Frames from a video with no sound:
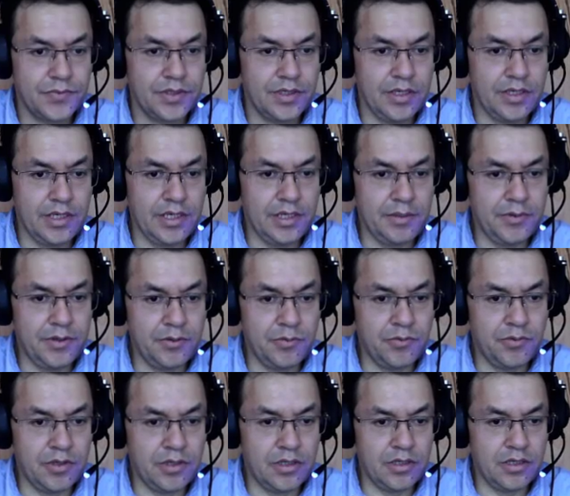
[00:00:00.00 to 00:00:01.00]

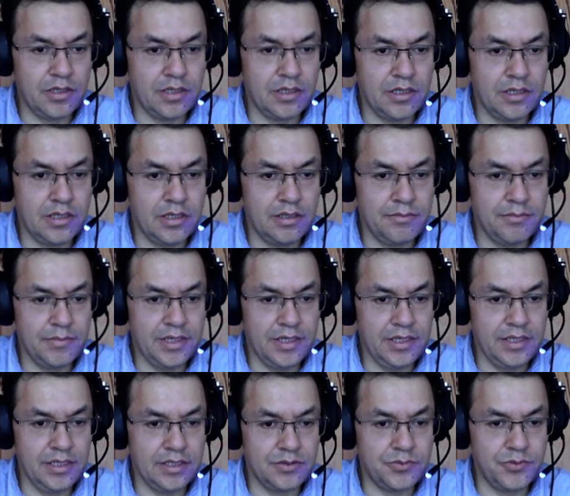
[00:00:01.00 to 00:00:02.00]
everywhere, and
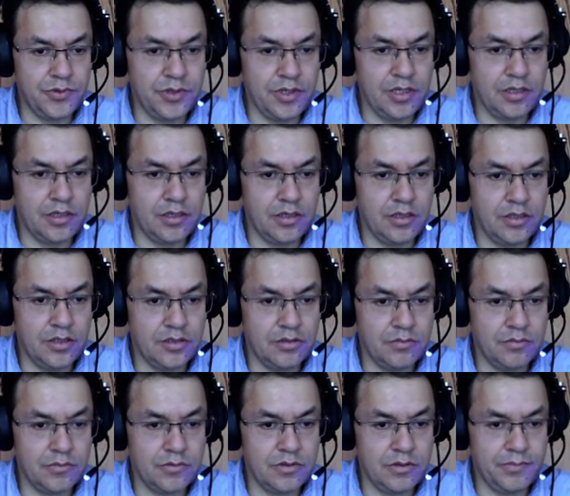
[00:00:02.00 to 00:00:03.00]
money is really good.
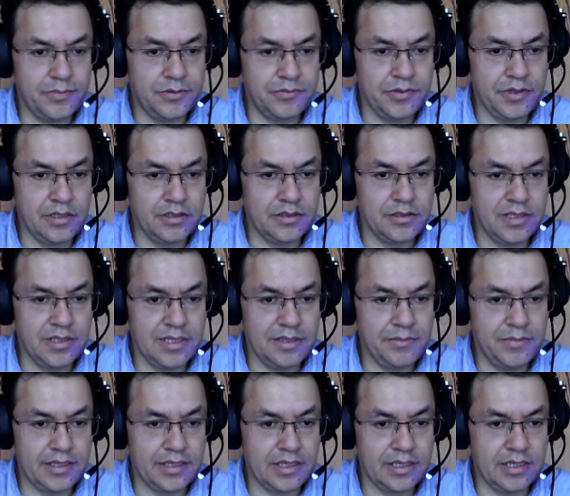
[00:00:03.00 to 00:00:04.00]
Some copywriters, they
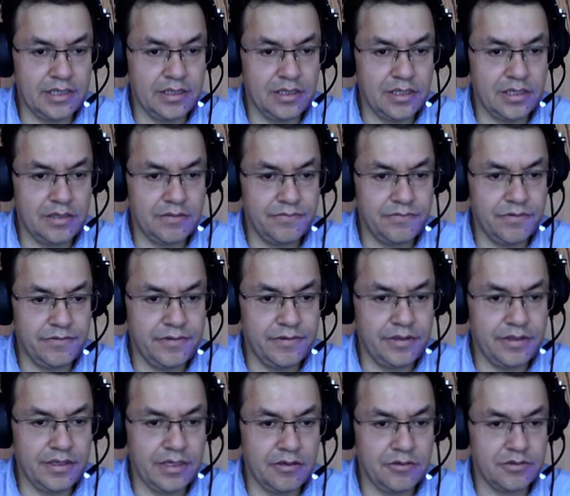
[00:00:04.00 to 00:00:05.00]
make
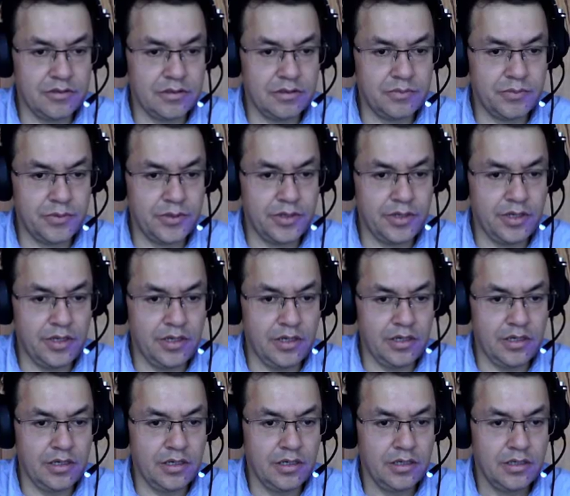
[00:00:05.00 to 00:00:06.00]
150,000 per
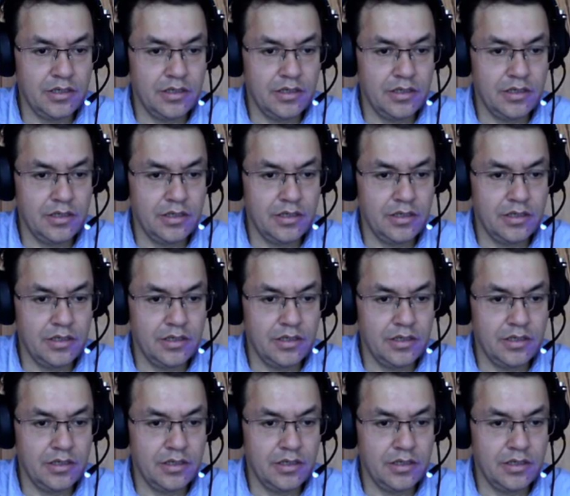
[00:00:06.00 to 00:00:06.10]
year